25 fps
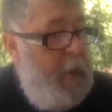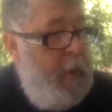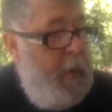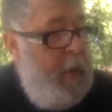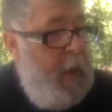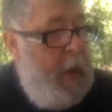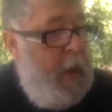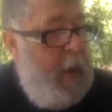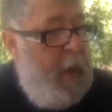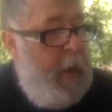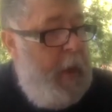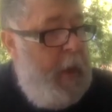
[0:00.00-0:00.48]

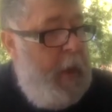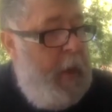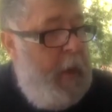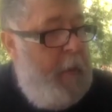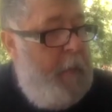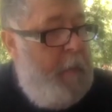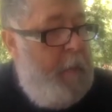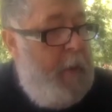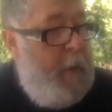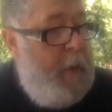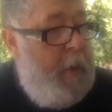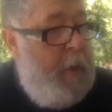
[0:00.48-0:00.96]
a
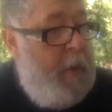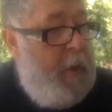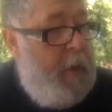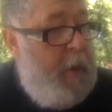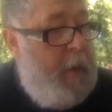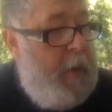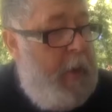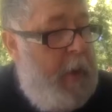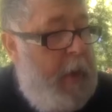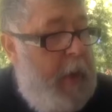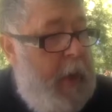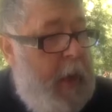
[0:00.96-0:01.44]

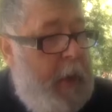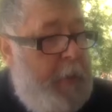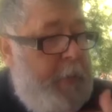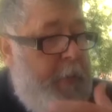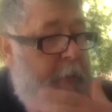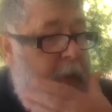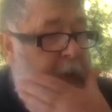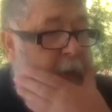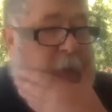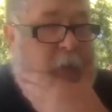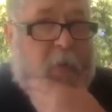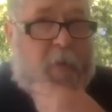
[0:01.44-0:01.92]
American
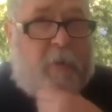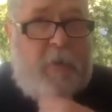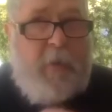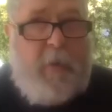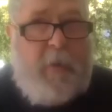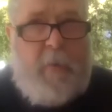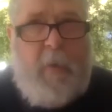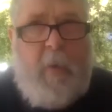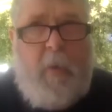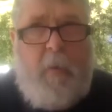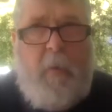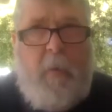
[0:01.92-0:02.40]
athlete that
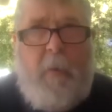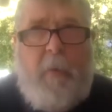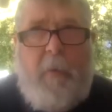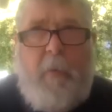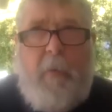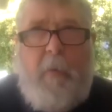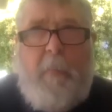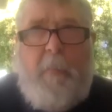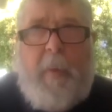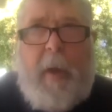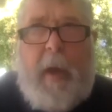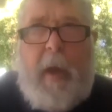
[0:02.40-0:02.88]
you know
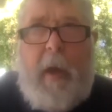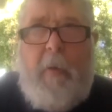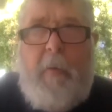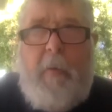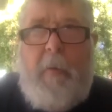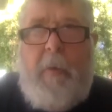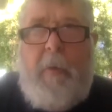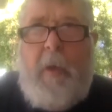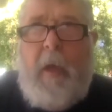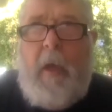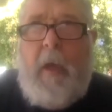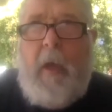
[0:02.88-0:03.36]
little about,
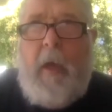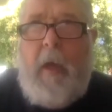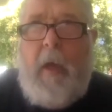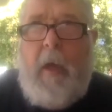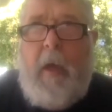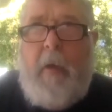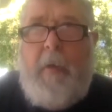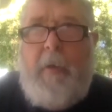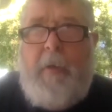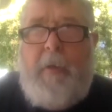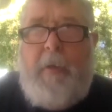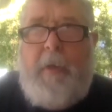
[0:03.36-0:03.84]
uh,
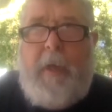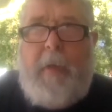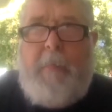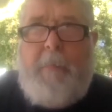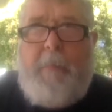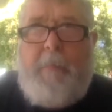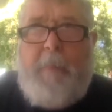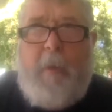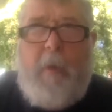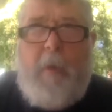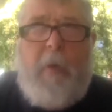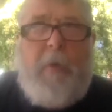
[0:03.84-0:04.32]
Dick
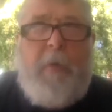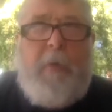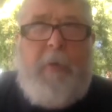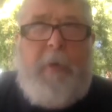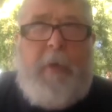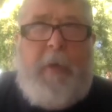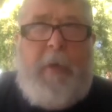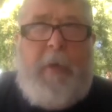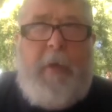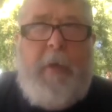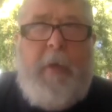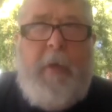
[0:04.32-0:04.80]

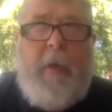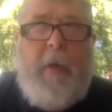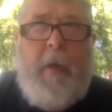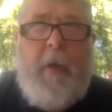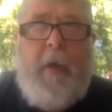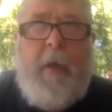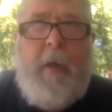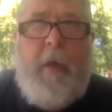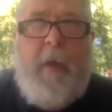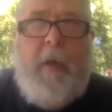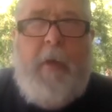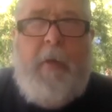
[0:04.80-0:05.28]
Buerkle,
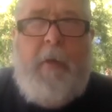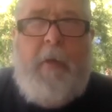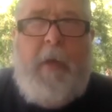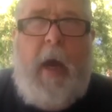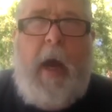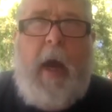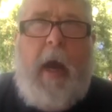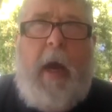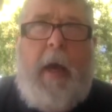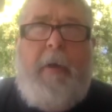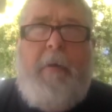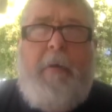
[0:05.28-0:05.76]

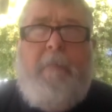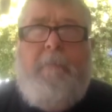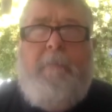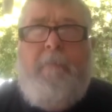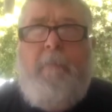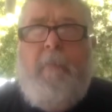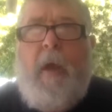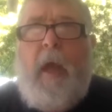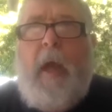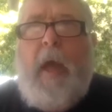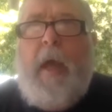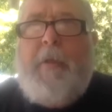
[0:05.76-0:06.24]
died
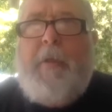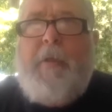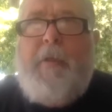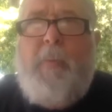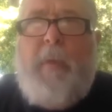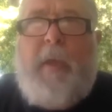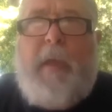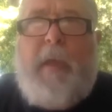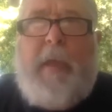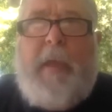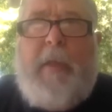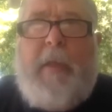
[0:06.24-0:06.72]

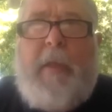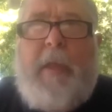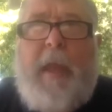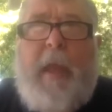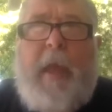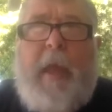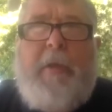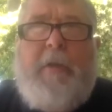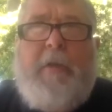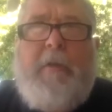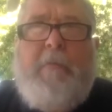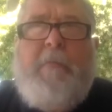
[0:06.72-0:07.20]
last week at the
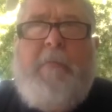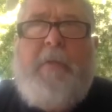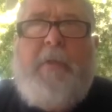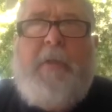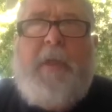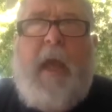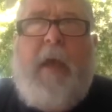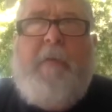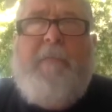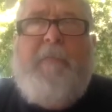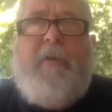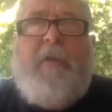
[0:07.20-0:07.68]
age of
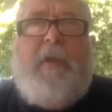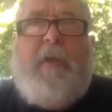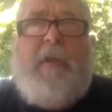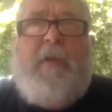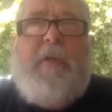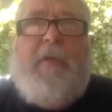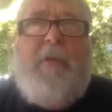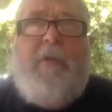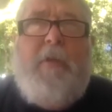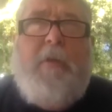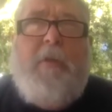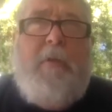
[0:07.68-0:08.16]

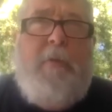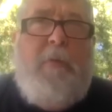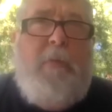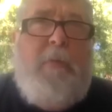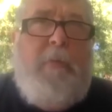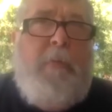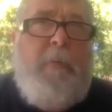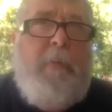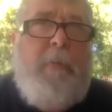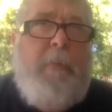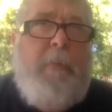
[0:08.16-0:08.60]
72.